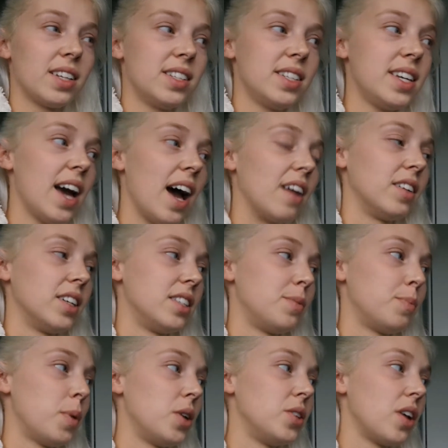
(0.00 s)
So yeah, I
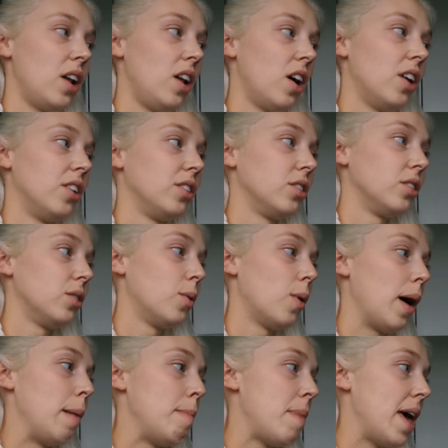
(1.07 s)
suppose I learned
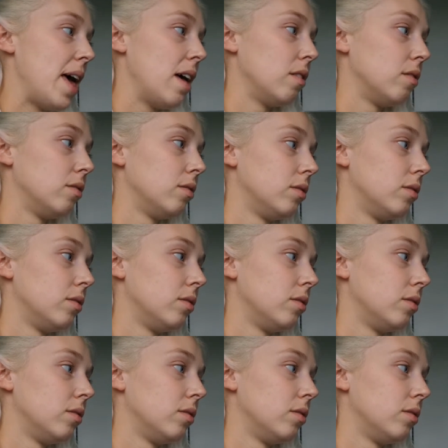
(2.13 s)
quite a bit